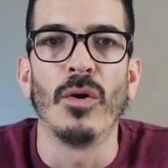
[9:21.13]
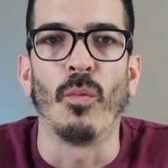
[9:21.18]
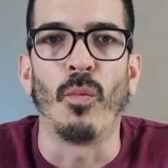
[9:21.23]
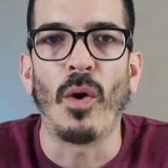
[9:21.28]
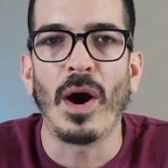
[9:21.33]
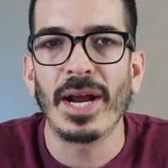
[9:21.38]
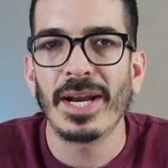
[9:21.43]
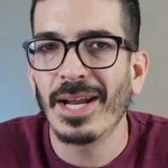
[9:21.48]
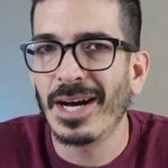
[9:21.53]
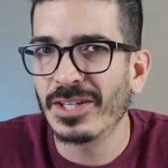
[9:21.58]

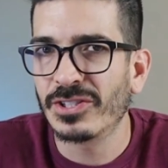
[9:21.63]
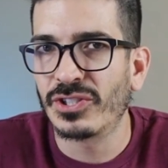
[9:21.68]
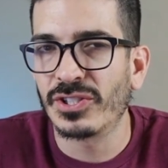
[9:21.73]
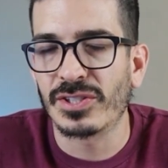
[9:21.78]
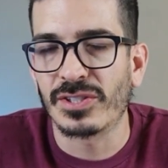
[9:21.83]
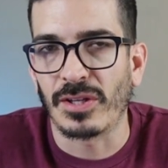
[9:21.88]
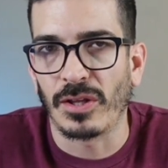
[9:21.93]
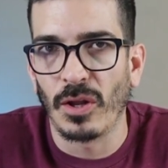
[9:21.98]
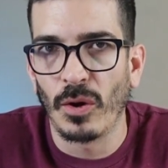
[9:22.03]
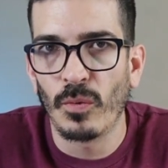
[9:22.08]
why not
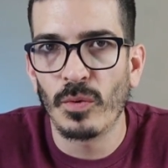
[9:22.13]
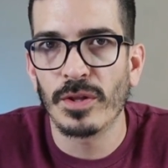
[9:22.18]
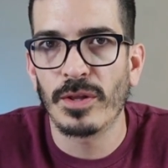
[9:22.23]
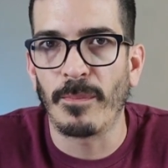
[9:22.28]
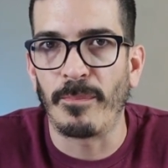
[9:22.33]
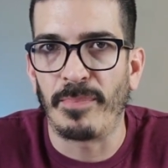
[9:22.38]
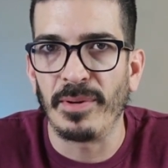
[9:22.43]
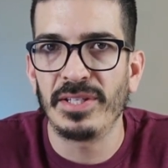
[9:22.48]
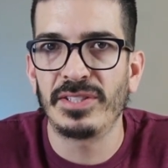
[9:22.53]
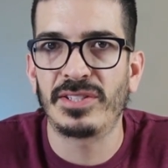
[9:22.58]
just lower
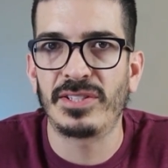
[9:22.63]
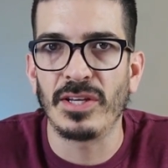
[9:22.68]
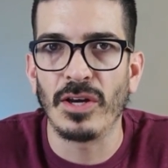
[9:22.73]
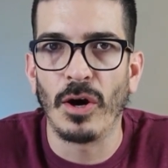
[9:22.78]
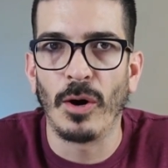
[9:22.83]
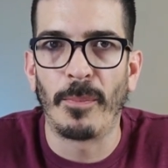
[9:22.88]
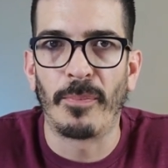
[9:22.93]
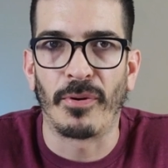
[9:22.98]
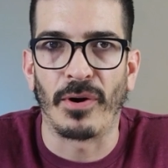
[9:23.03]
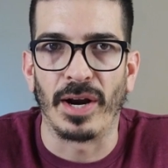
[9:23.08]
the
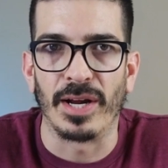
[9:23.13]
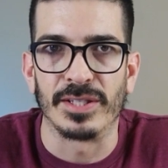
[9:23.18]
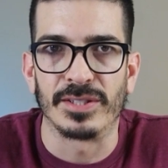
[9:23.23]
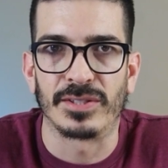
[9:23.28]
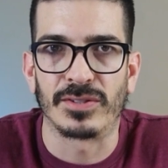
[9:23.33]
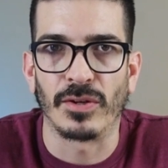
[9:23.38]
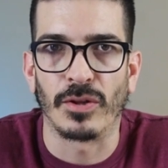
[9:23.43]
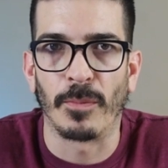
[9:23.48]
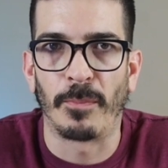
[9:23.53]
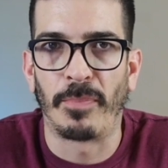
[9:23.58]
BCO
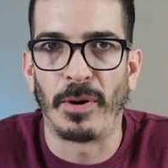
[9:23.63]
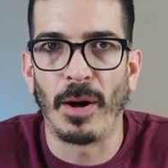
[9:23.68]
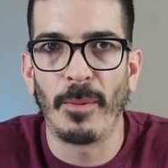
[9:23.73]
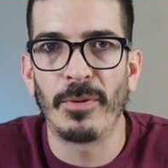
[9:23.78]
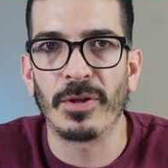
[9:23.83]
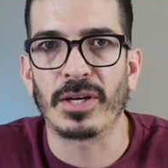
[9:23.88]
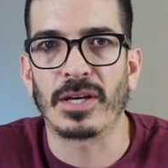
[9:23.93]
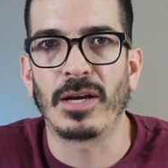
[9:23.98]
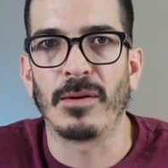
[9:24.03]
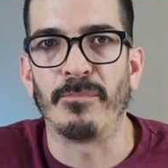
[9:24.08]
price so the
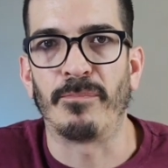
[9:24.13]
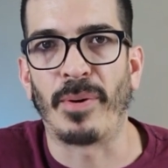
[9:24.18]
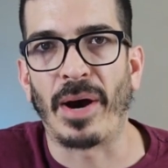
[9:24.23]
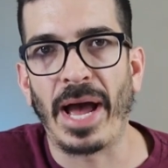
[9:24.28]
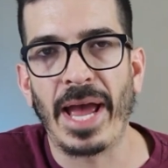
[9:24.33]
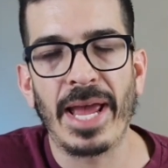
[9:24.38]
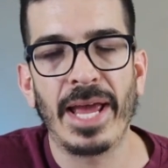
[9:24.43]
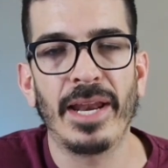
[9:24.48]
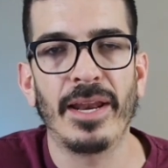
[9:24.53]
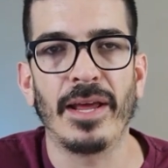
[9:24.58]
public could
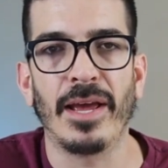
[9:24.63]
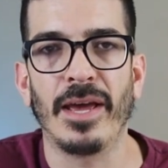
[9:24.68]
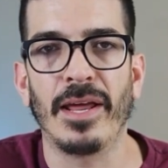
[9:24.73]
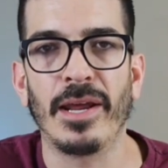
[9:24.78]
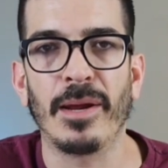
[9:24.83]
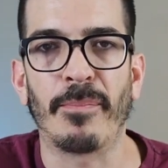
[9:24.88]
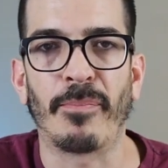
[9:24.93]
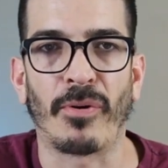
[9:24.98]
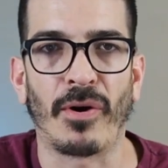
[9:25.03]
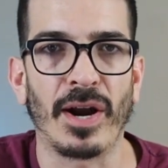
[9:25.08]
buy it
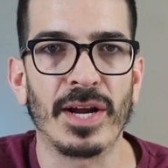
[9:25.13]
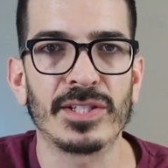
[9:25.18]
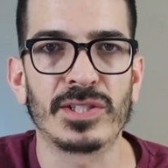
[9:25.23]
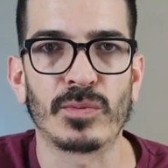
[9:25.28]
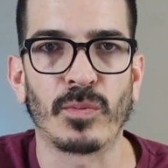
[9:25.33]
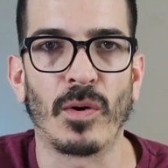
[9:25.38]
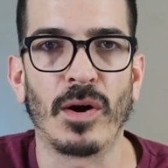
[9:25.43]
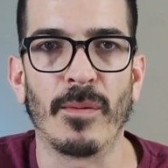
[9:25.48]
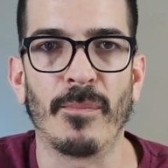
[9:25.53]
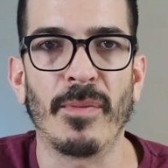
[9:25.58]
at a
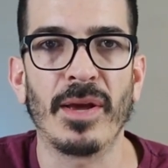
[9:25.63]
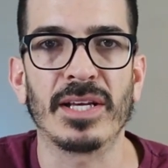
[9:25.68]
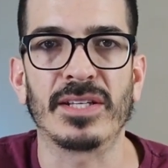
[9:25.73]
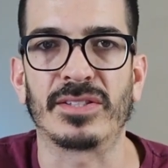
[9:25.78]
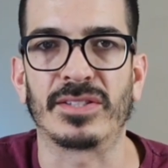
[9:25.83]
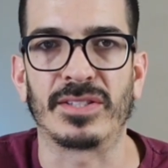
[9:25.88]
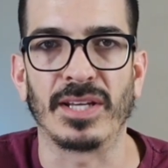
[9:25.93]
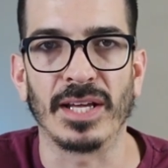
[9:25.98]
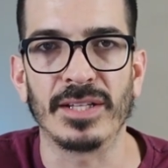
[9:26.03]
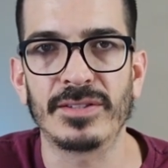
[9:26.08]
price where it
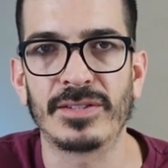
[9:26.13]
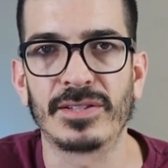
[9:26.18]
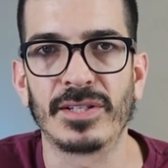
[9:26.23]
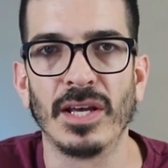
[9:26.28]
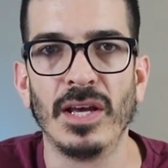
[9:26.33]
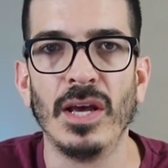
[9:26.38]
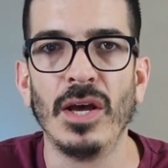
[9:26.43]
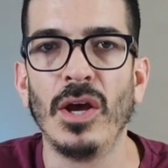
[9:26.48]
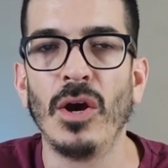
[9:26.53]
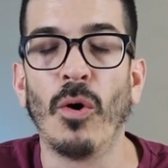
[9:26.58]
makes sense?